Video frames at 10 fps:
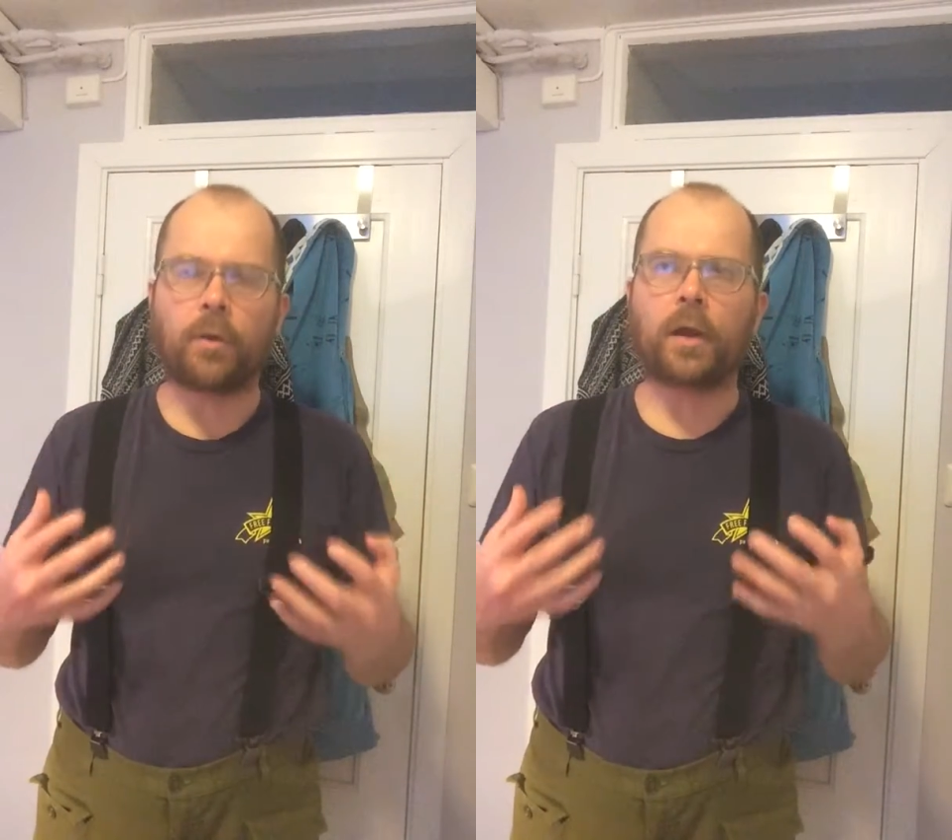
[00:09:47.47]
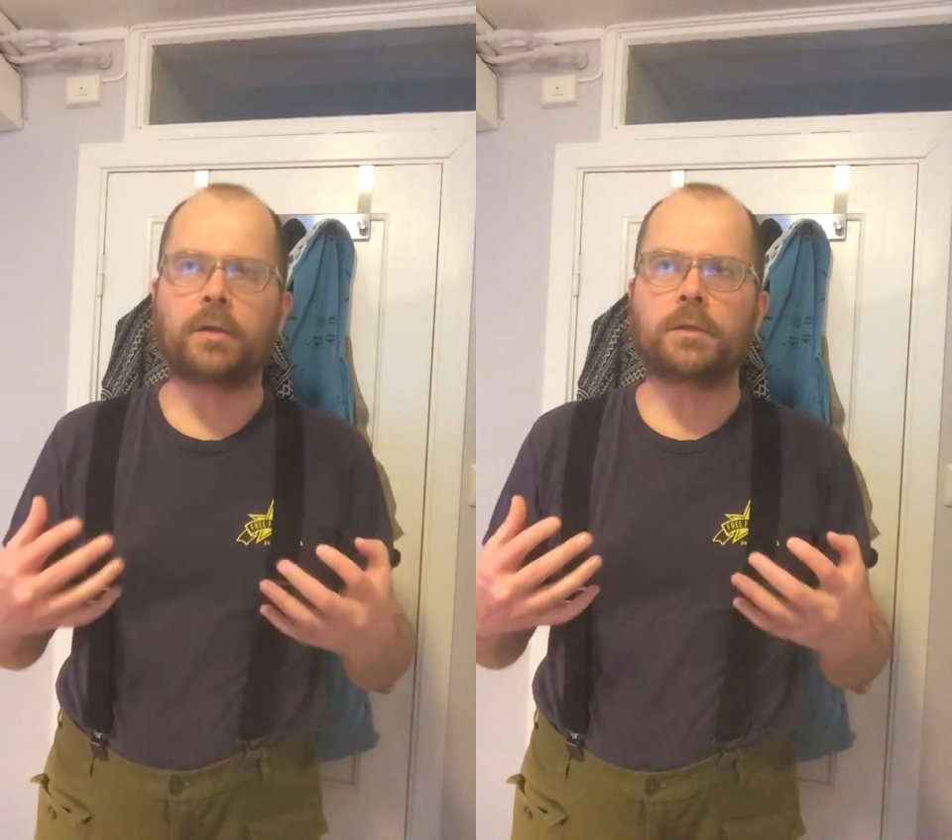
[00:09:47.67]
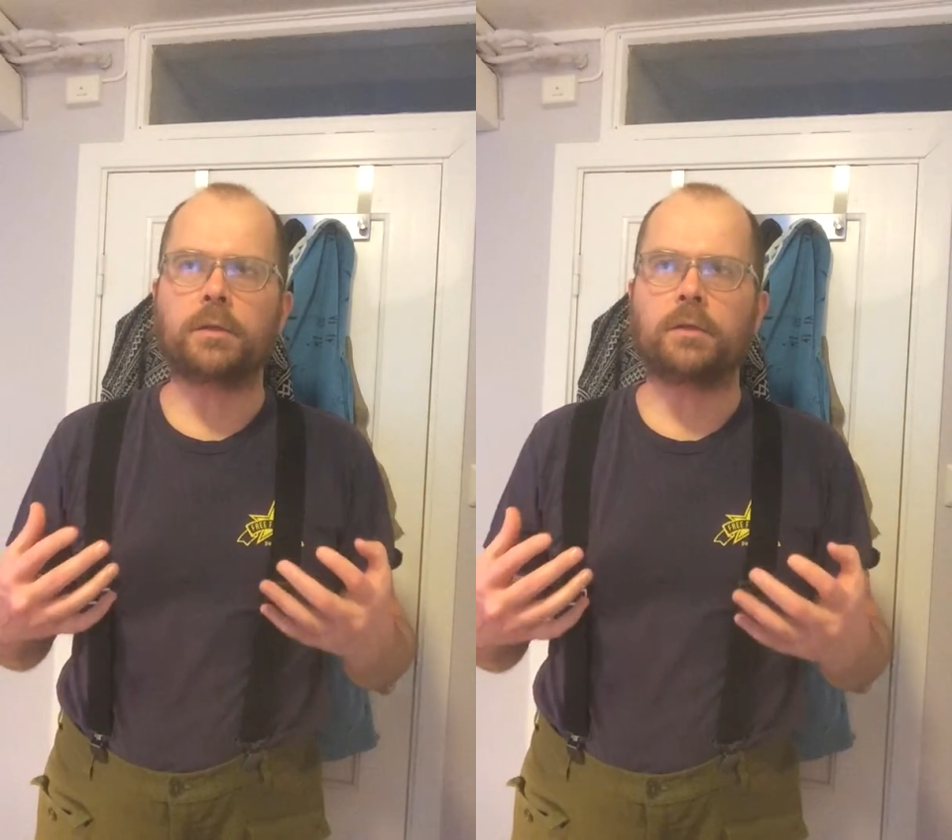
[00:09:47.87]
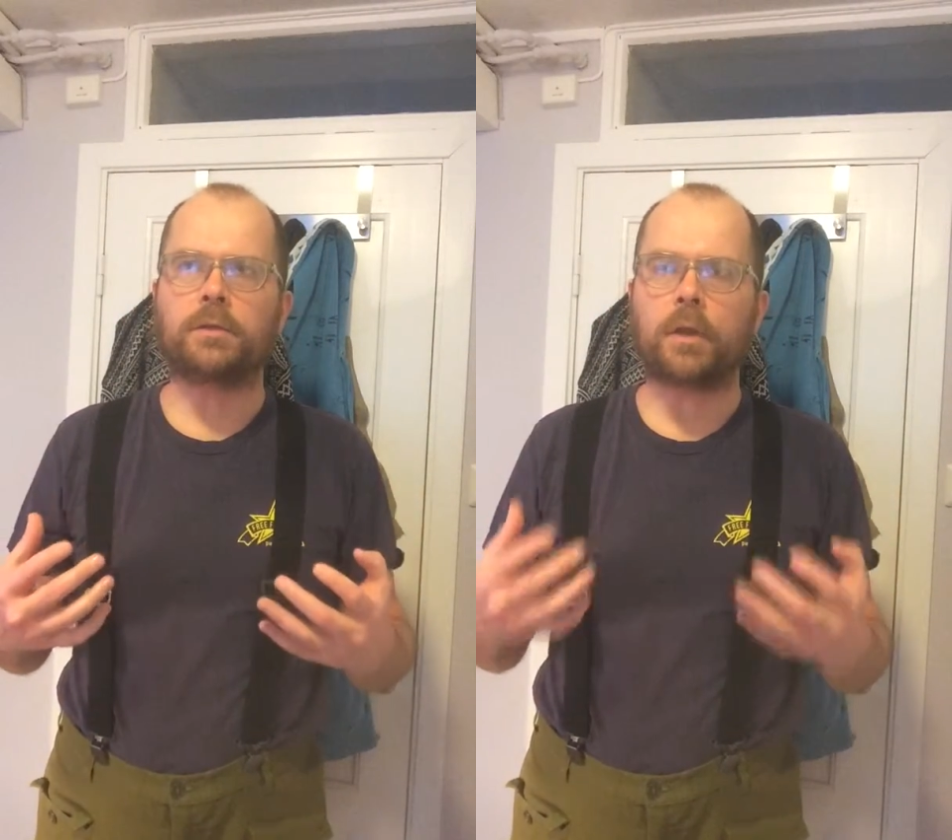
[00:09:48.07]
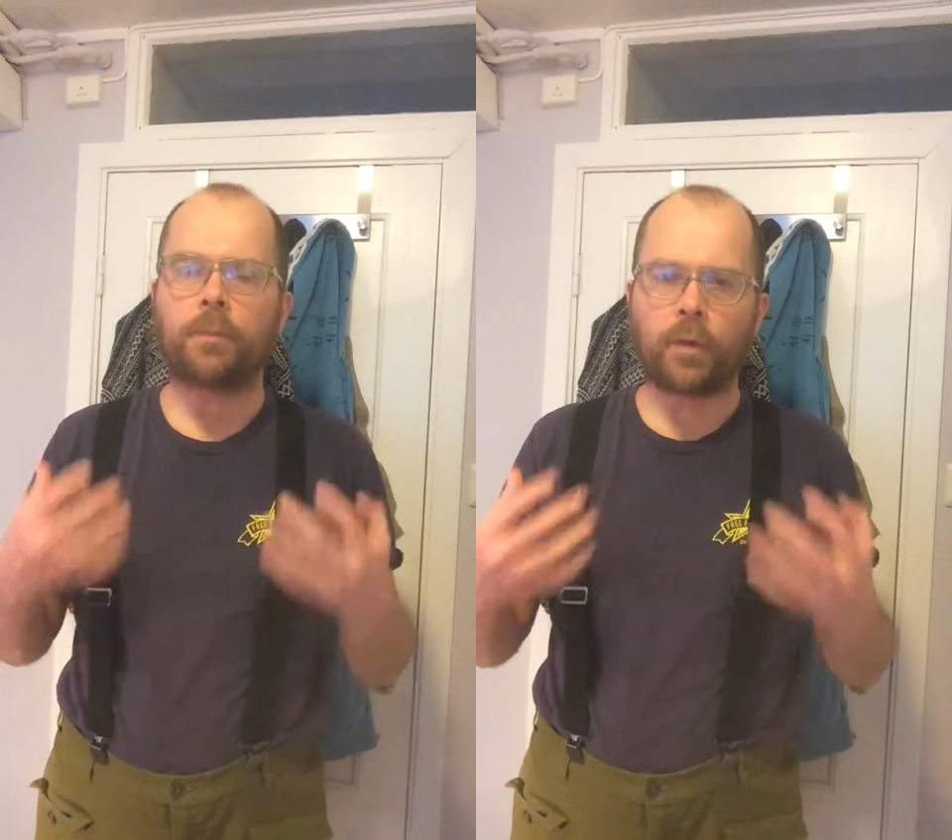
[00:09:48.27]

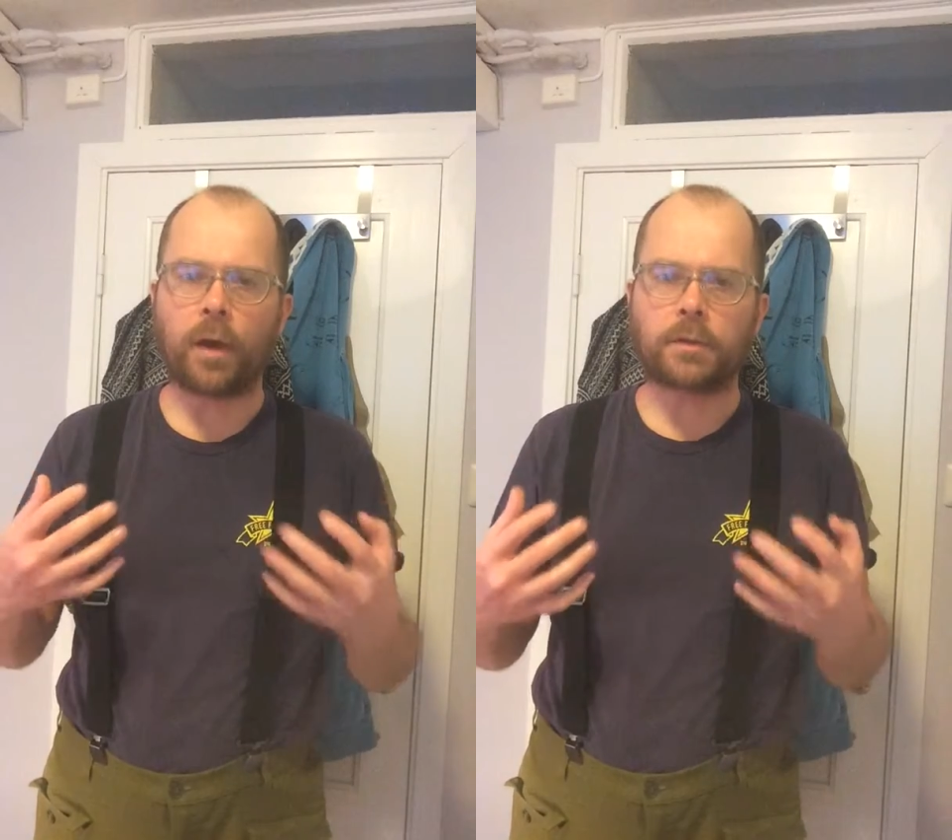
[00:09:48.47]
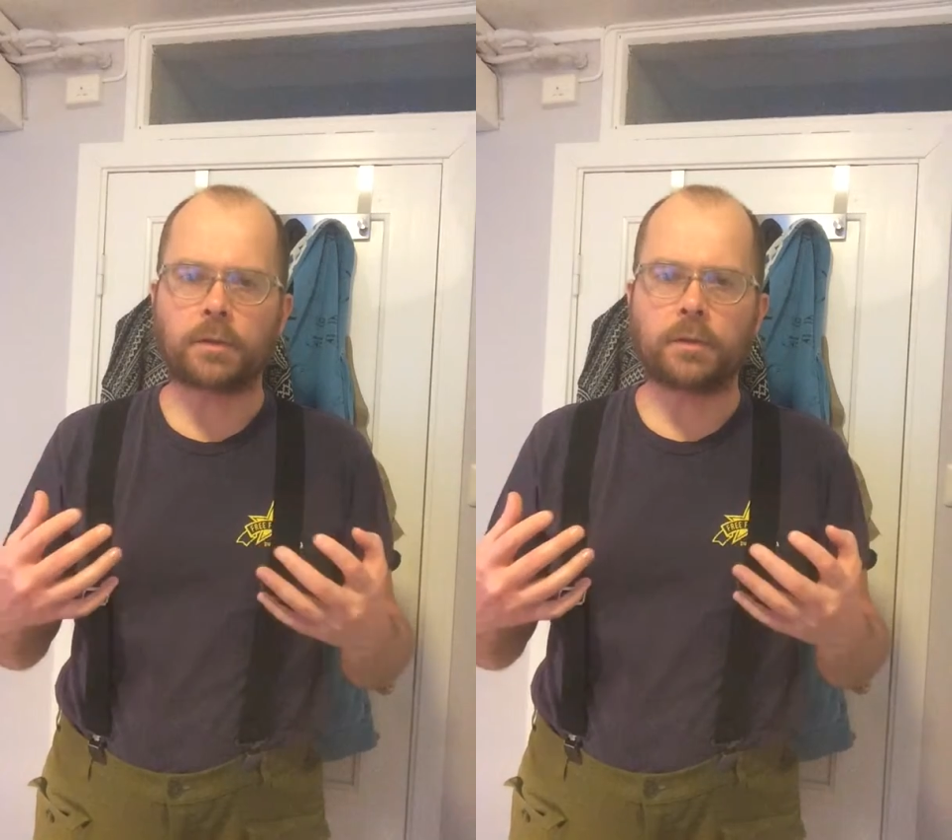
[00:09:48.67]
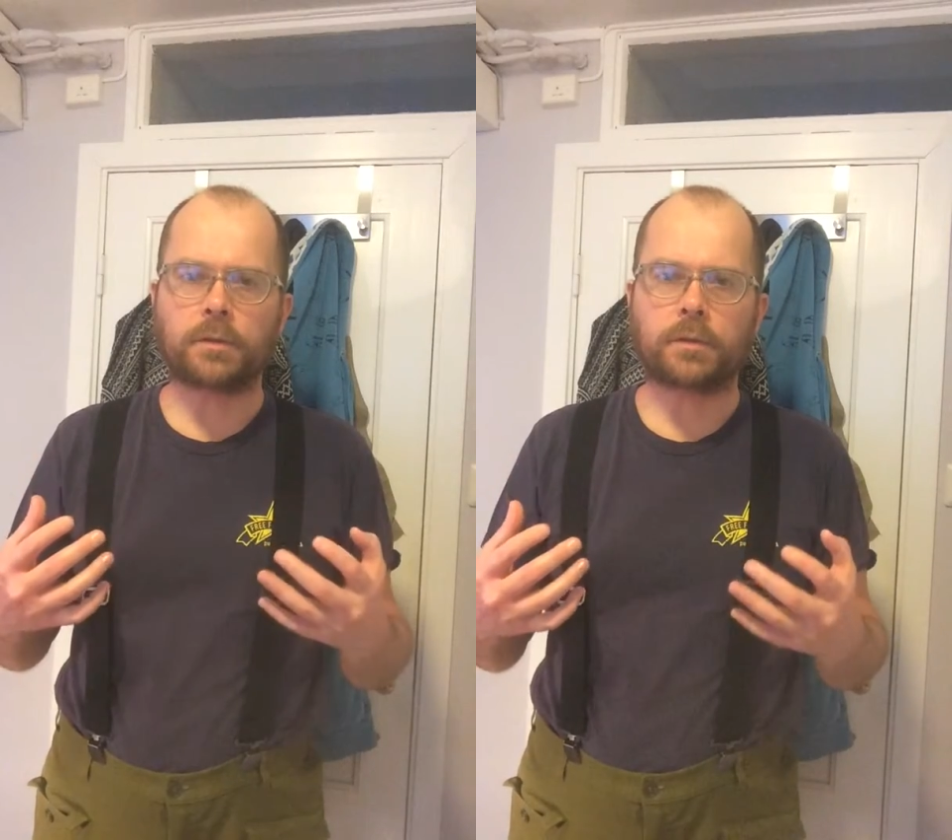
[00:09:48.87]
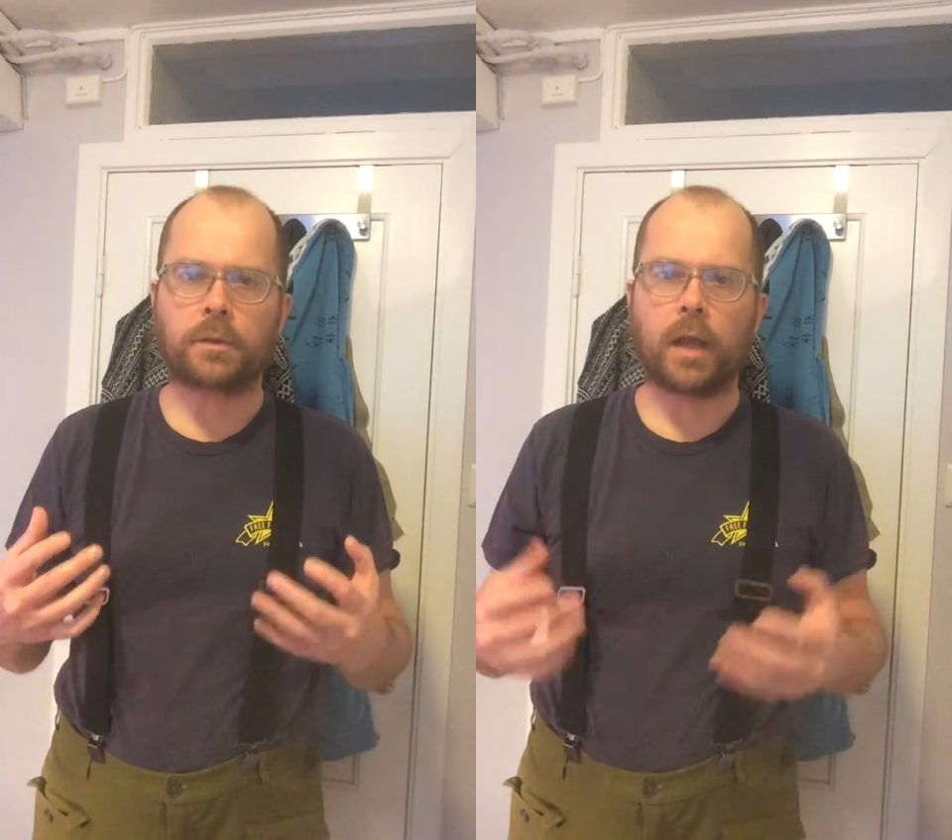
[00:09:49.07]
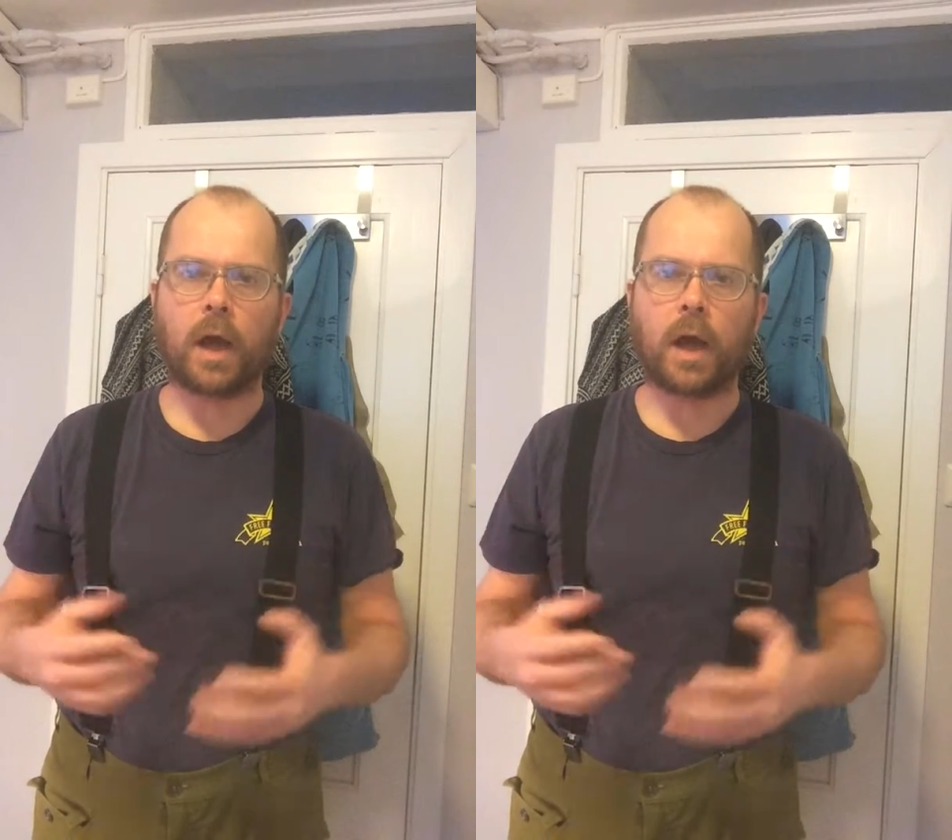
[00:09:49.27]
reactions,